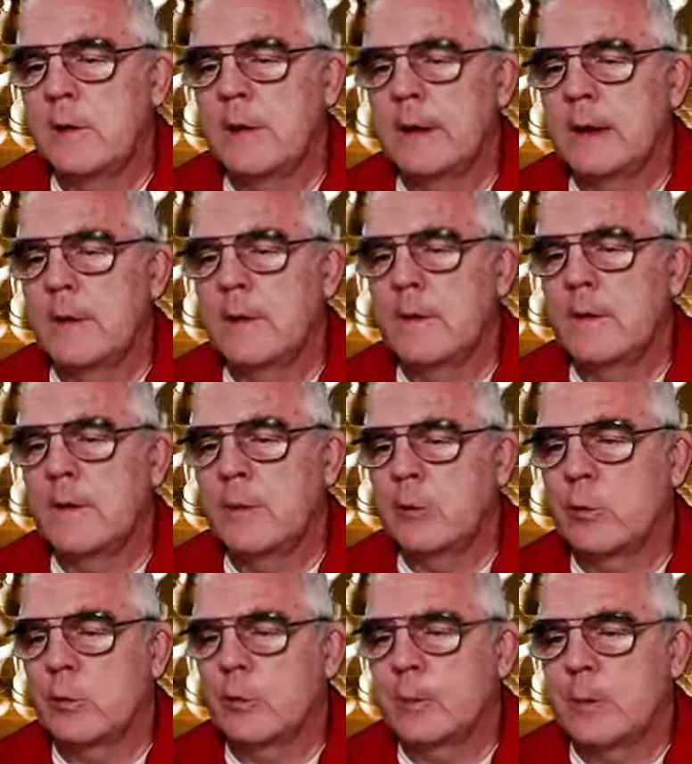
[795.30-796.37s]
that
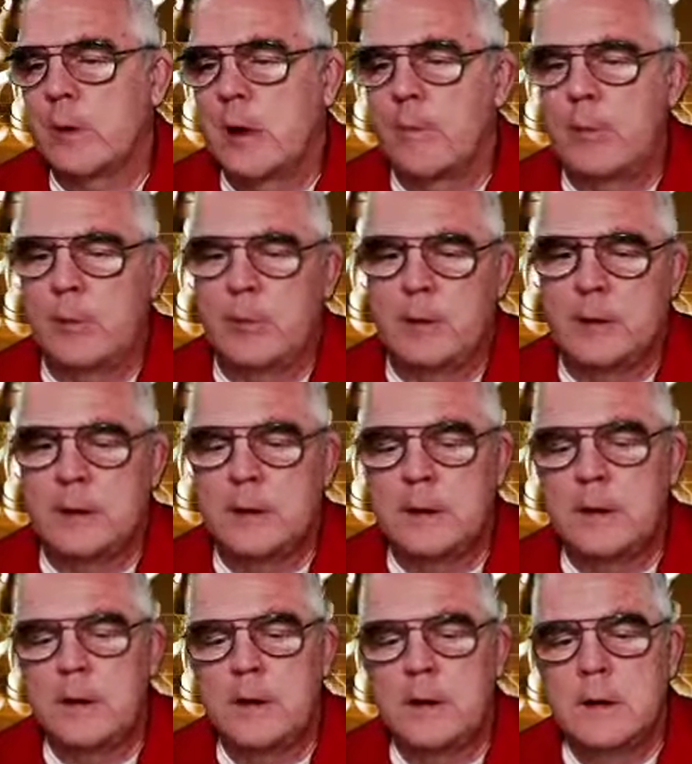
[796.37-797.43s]
this was probably
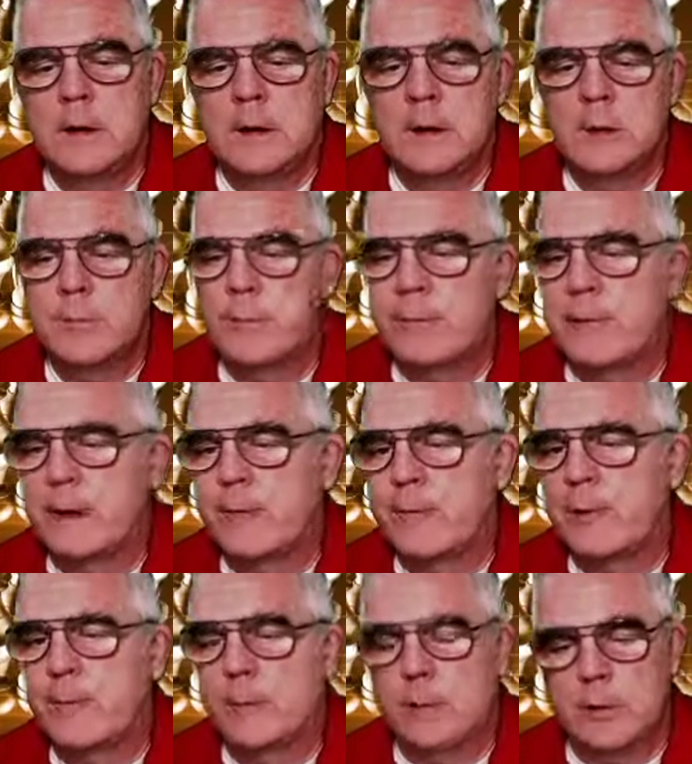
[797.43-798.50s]

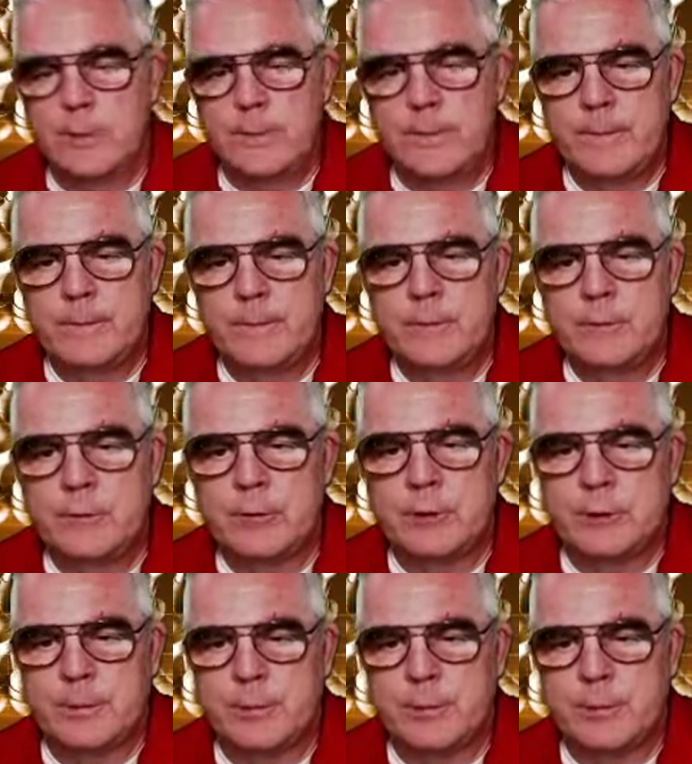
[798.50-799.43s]
preferable to the